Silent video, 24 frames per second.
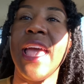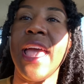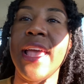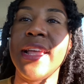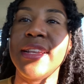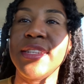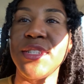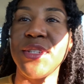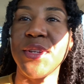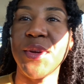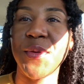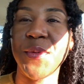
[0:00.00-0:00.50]

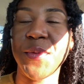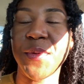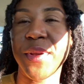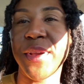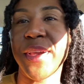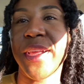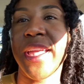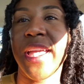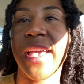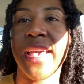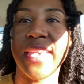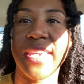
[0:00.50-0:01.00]
And don't
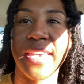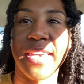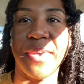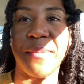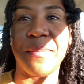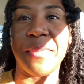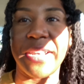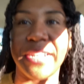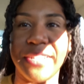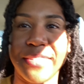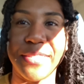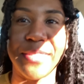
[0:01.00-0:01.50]
worry, I
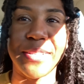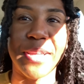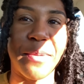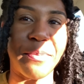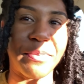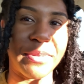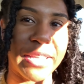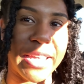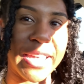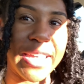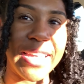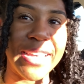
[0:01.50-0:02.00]
am at a
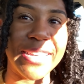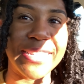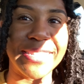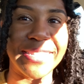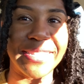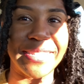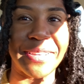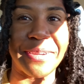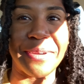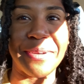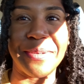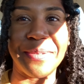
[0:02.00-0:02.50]
stoplight,
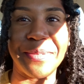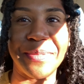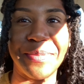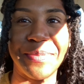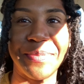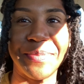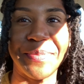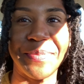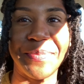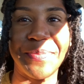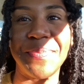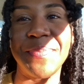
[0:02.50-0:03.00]
so
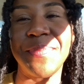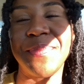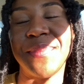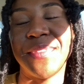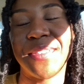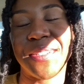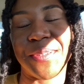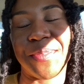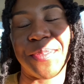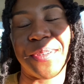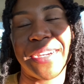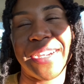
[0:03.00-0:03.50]

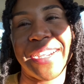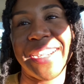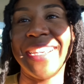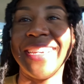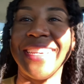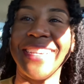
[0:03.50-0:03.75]
don't worry.